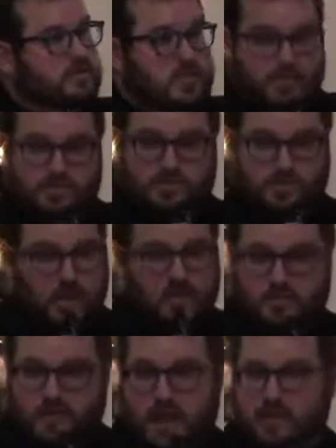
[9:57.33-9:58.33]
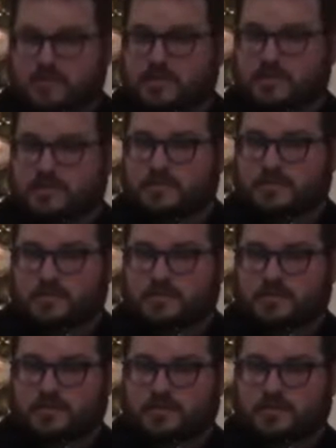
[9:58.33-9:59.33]
Is John the Baptist
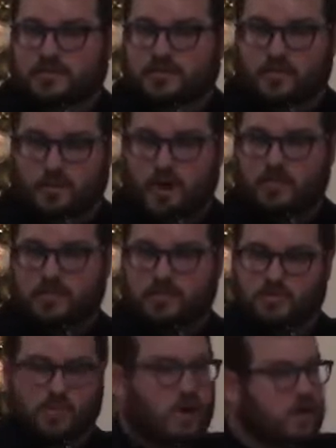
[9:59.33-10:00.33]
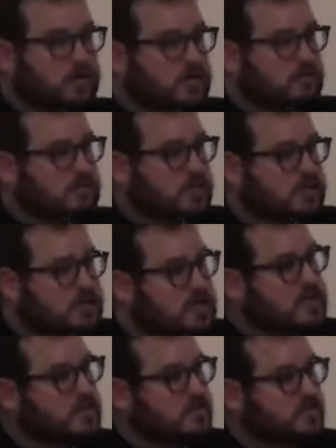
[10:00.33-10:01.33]
the promised one? Is
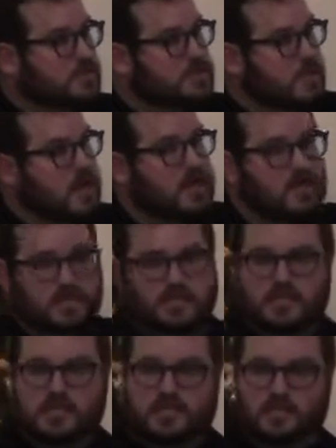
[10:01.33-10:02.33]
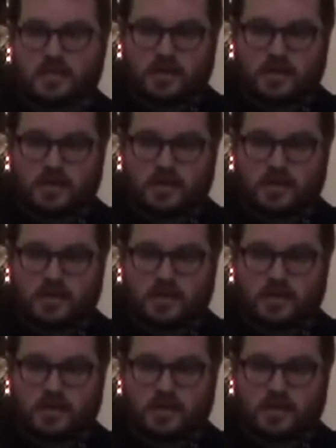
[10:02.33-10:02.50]
he the Messiah? Is he